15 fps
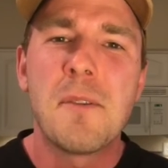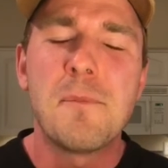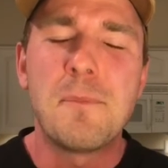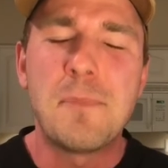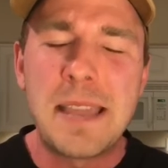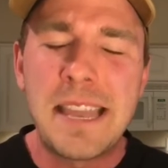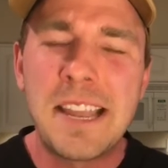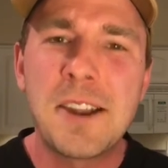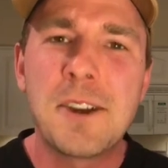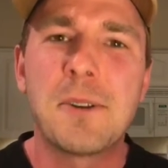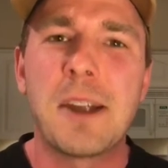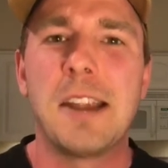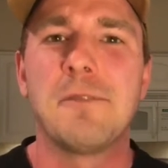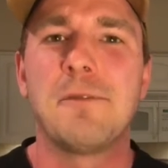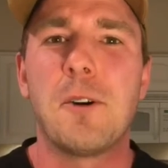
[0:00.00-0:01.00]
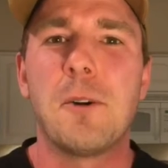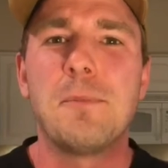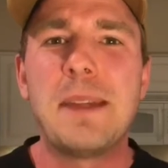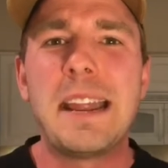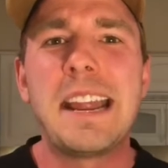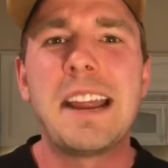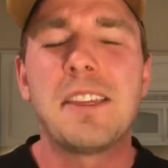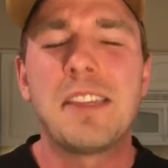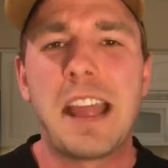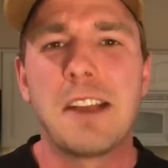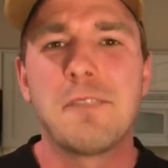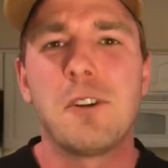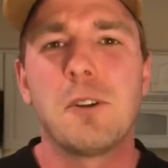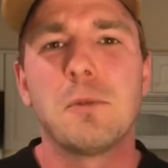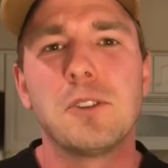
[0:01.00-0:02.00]
being grateful, being
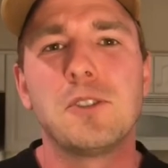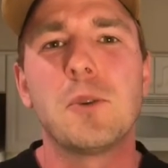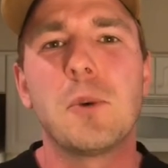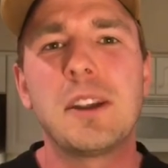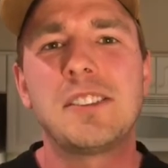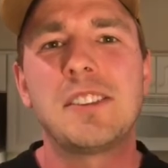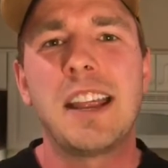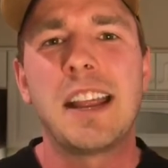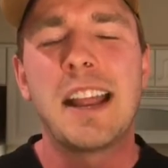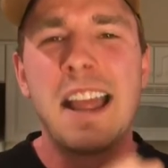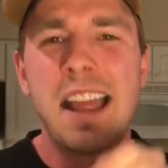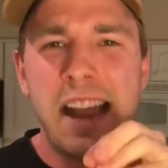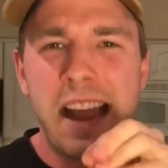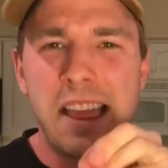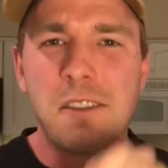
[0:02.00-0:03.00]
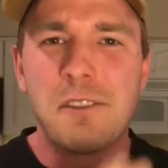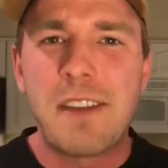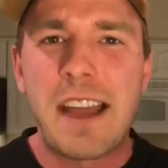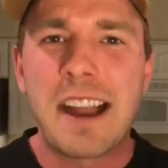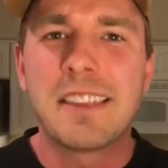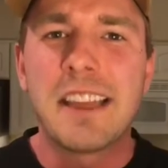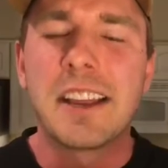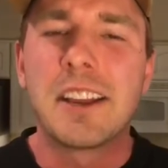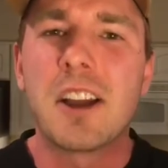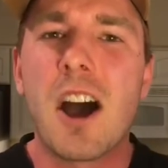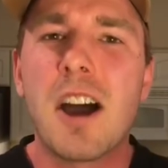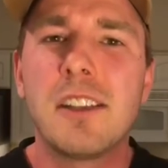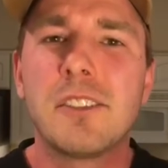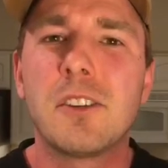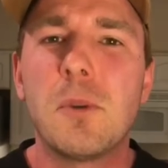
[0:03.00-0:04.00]
thankful, rejoicing in the fact that
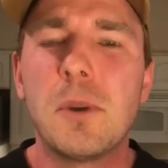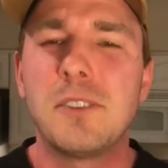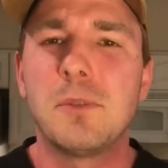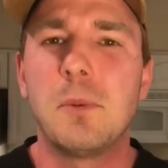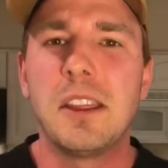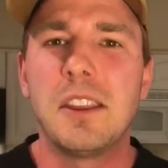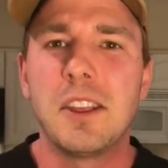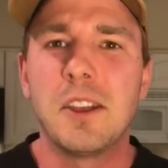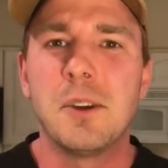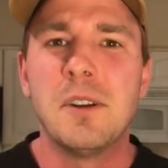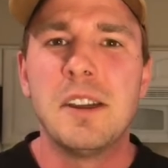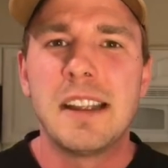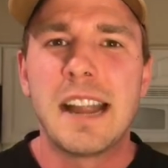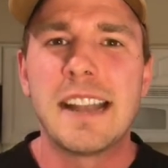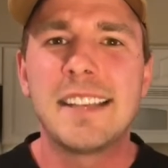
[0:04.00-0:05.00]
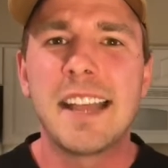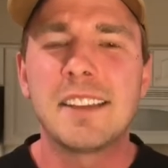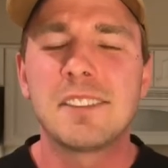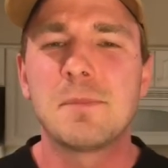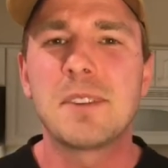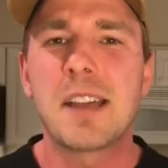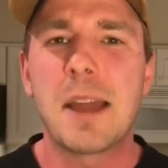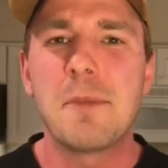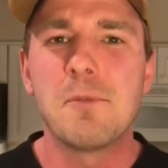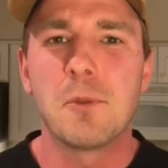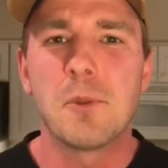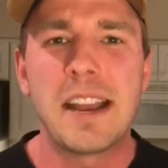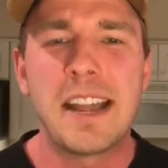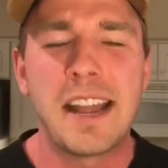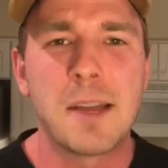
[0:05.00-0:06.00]
God is always with you, and take some time
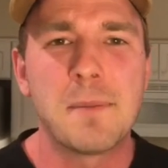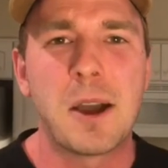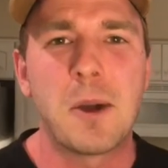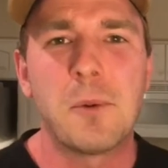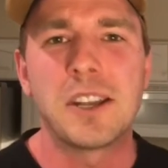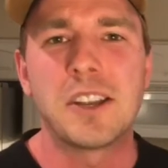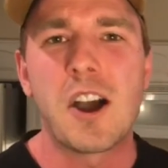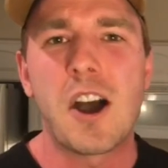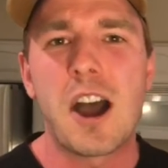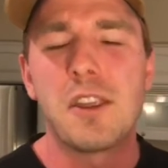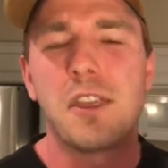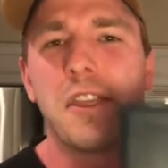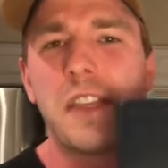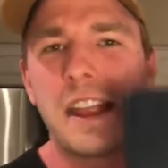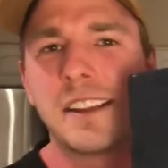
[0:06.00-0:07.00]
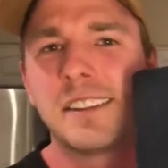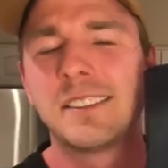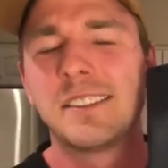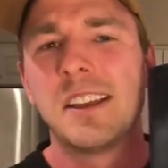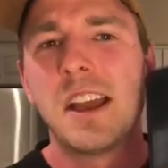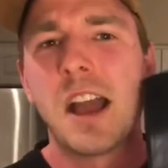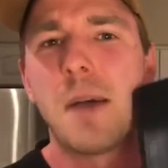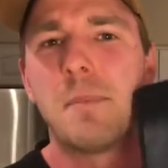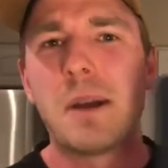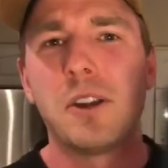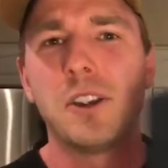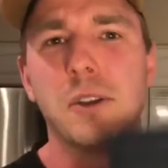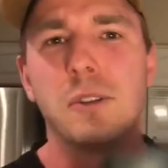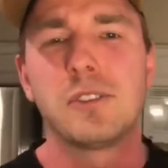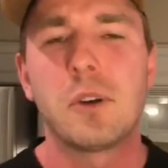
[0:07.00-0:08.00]
reading about what God thinks about
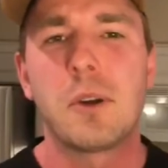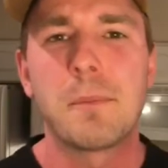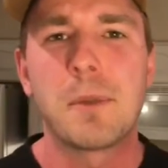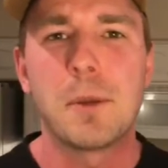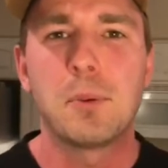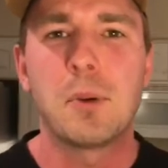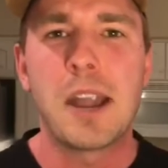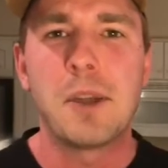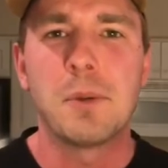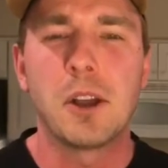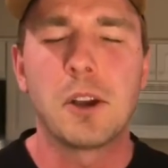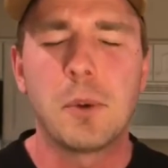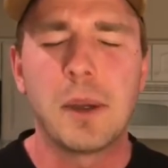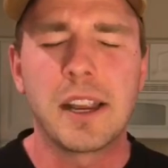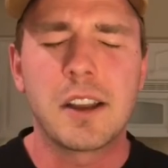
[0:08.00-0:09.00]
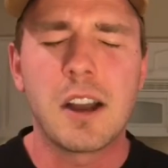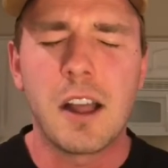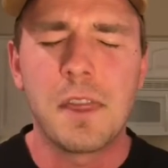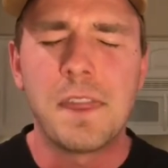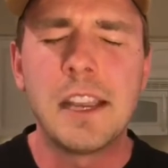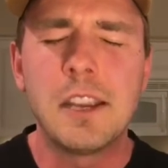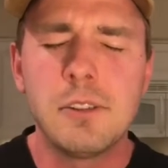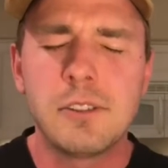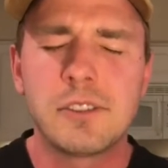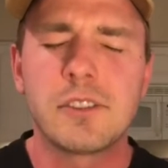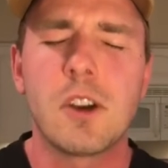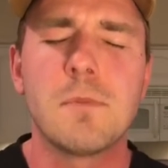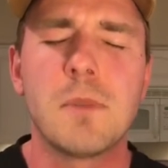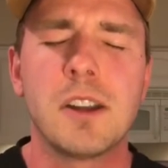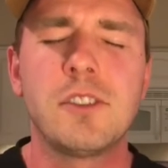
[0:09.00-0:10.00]
you. So I'm going to pray real quick. God, thank you
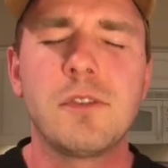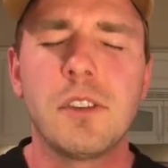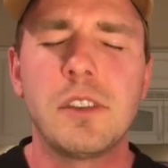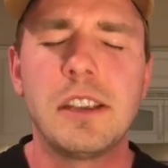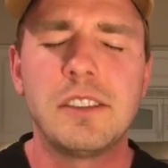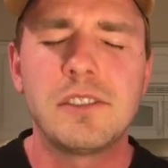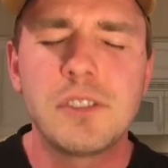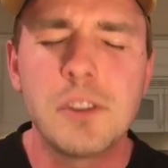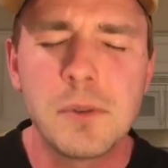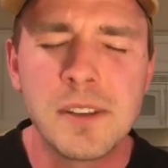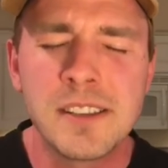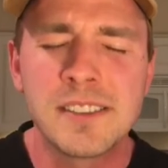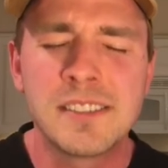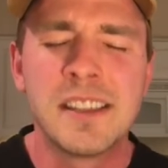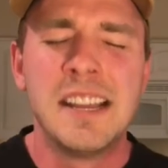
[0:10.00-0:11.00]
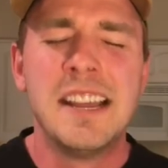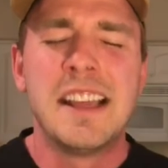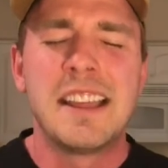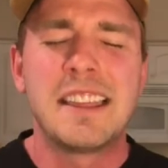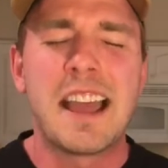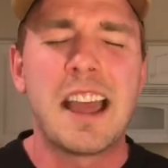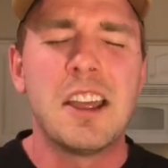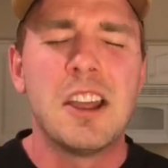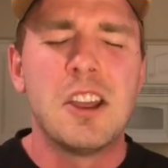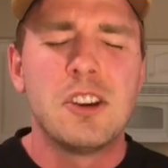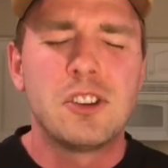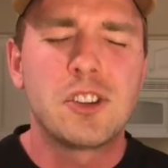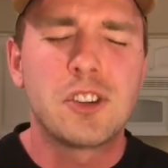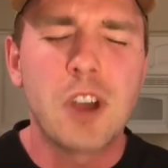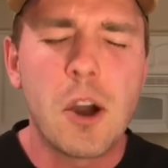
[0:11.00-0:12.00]
so much for these students that
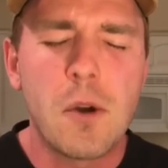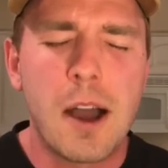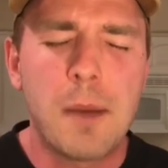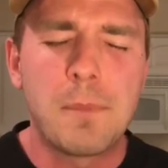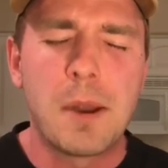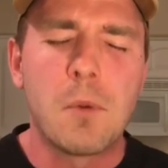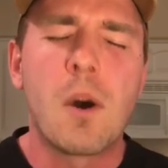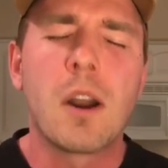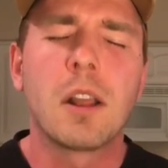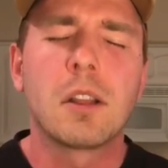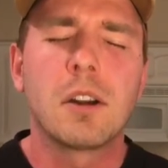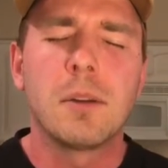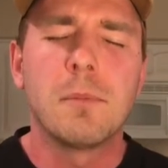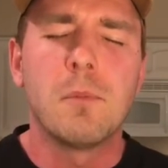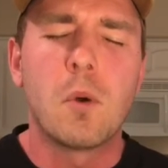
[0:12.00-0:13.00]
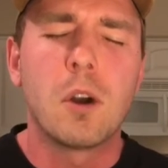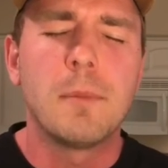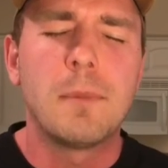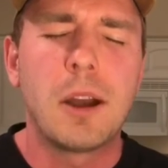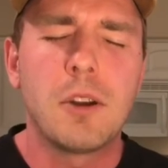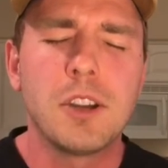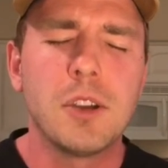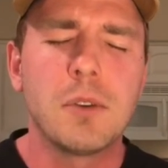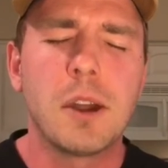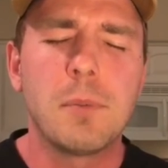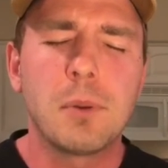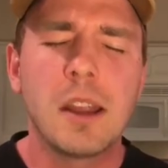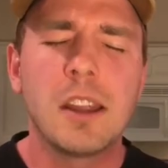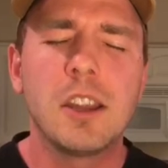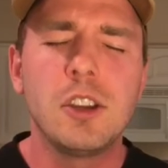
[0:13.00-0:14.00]
show up and want to learn more about you. I
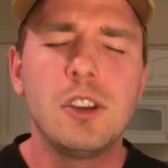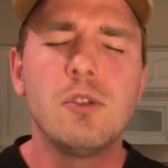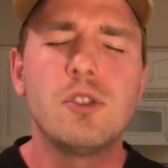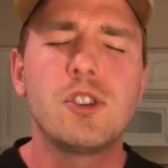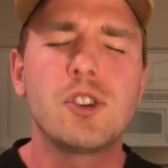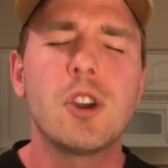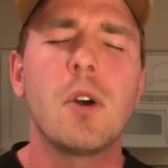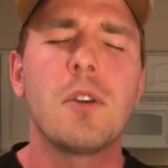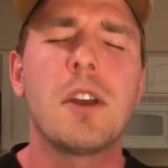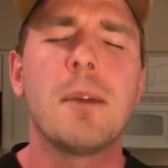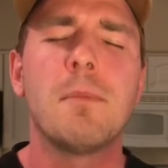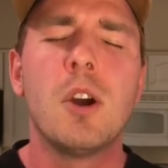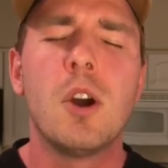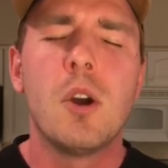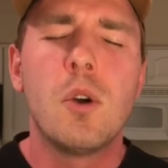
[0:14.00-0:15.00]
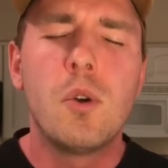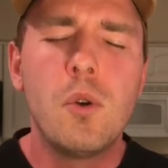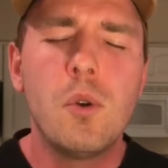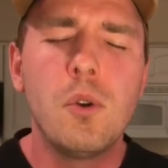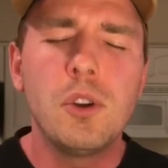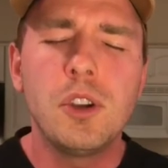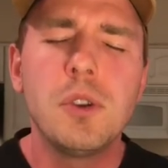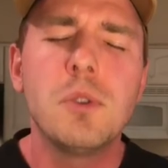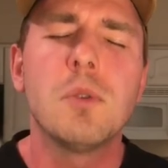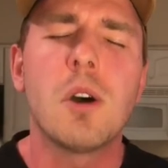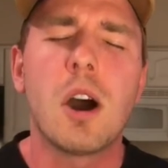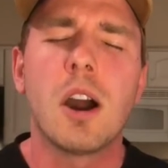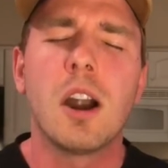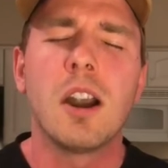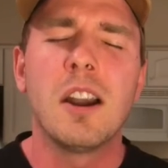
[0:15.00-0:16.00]
pray that you show them who you
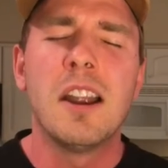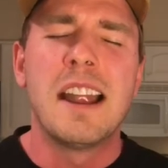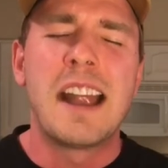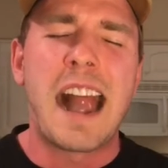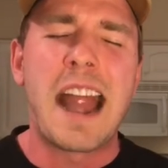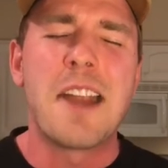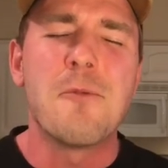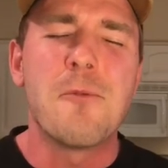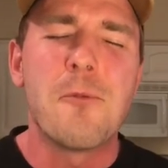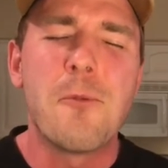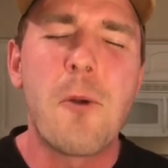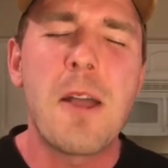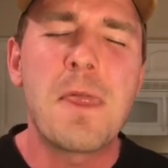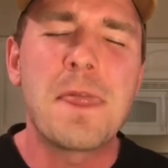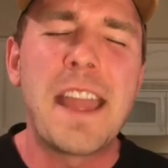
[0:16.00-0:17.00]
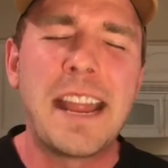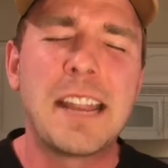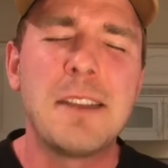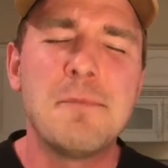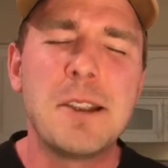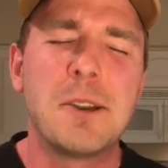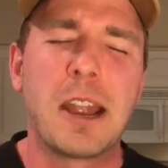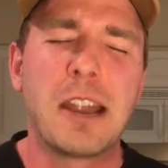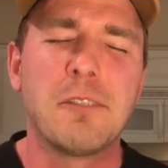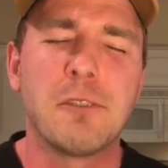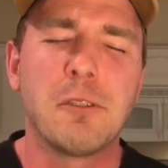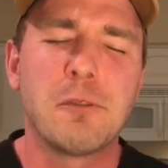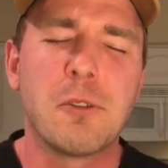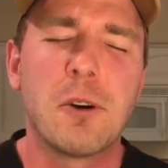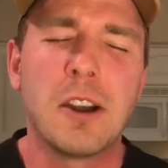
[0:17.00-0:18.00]
are and what they can be
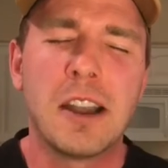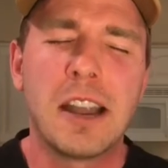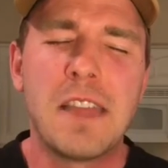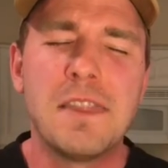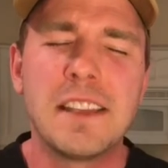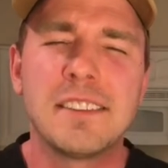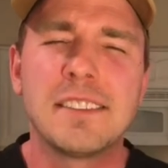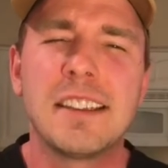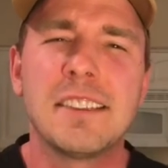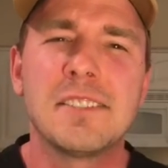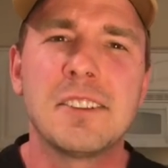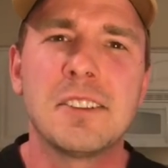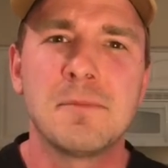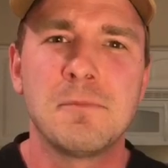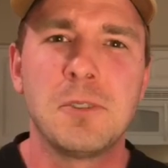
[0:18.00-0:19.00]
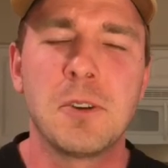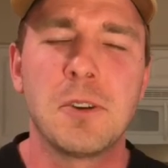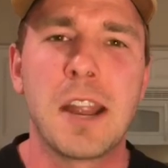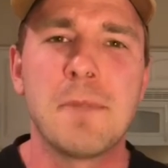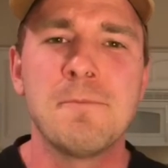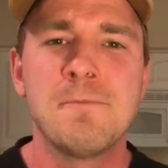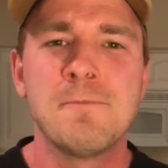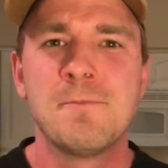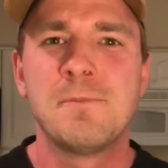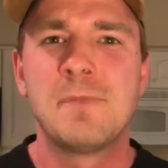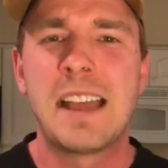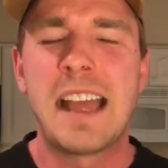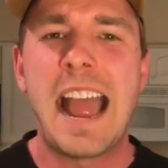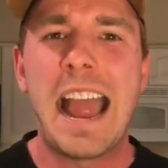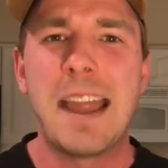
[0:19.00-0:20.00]
grateful for in this season. Your name,
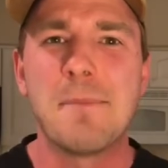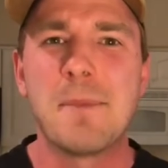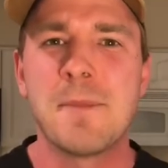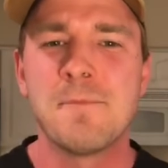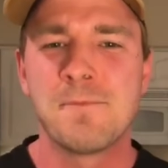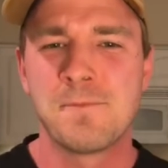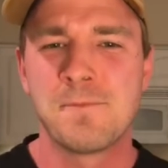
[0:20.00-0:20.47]
amen.